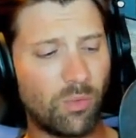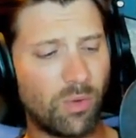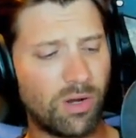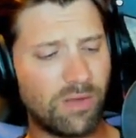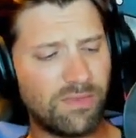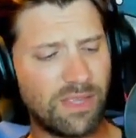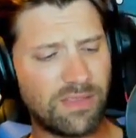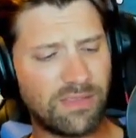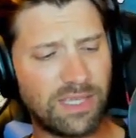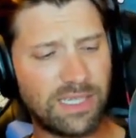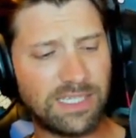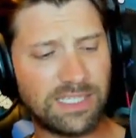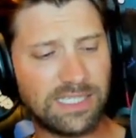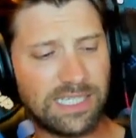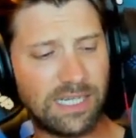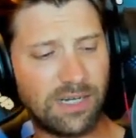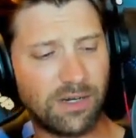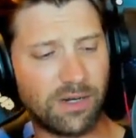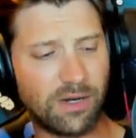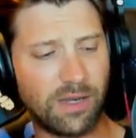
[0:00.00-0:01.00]
One of the things
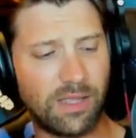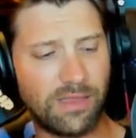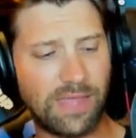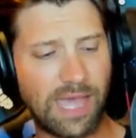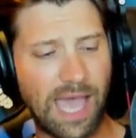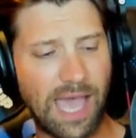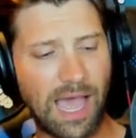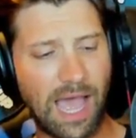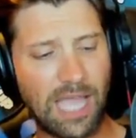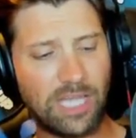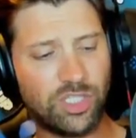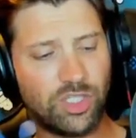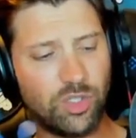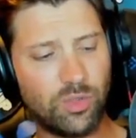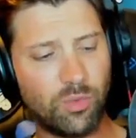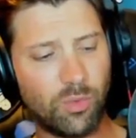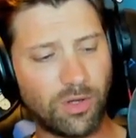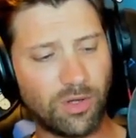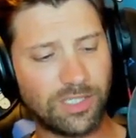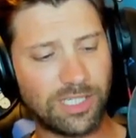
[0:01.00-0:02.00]
here that I do
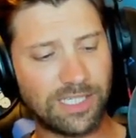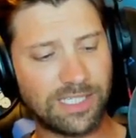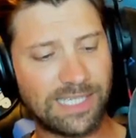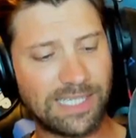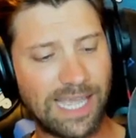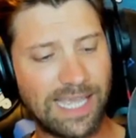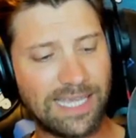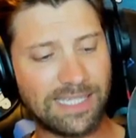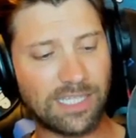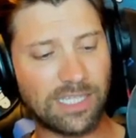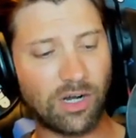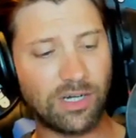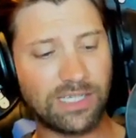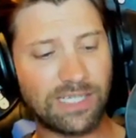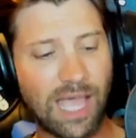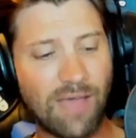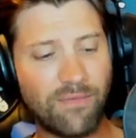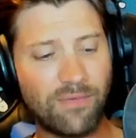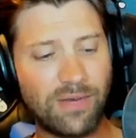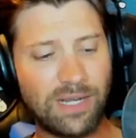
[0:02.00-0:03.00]
want to say is there are
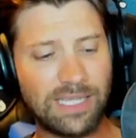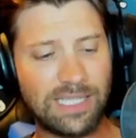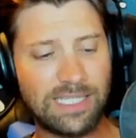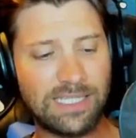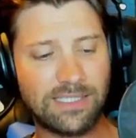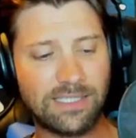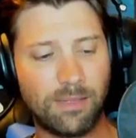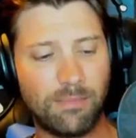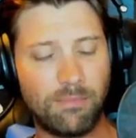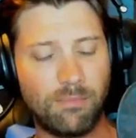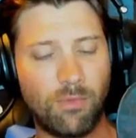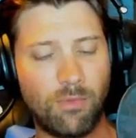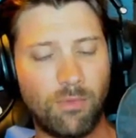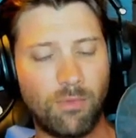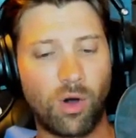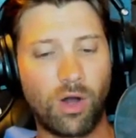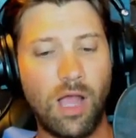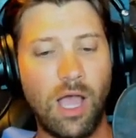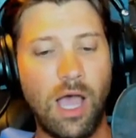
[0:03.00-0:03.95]
definitely some more